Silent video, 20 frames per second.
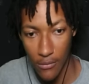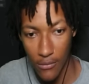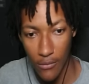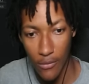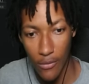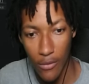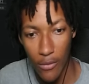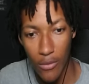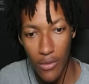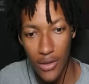
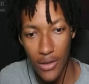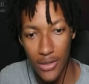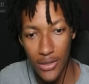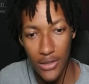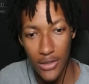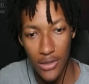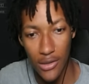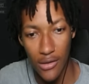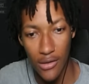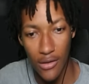What
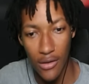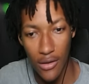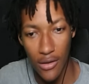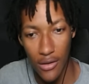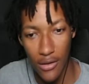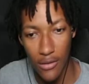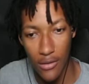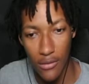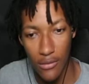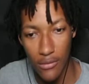the
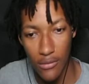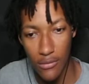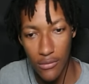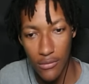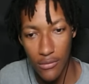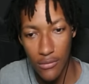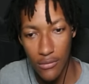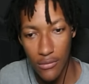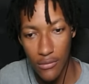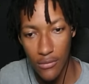hell?
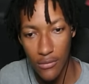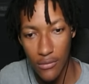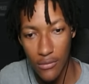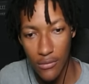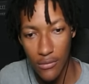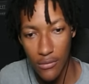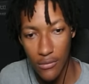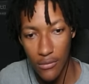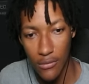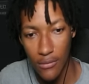
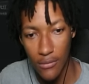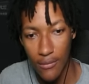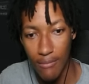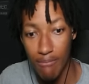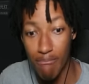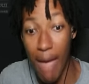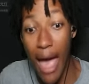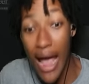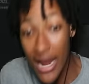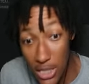
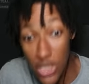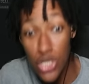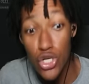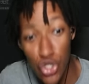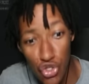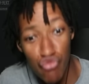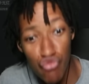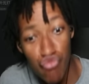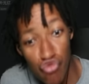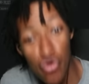Back in
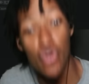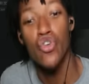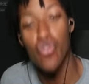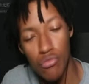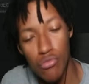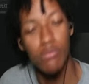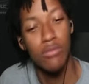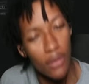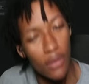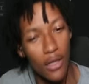this
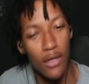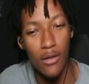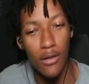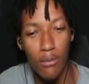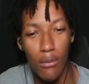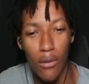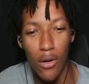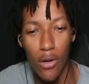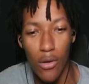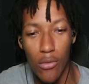room, like,
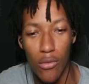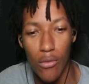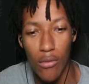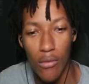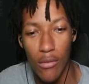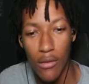bro.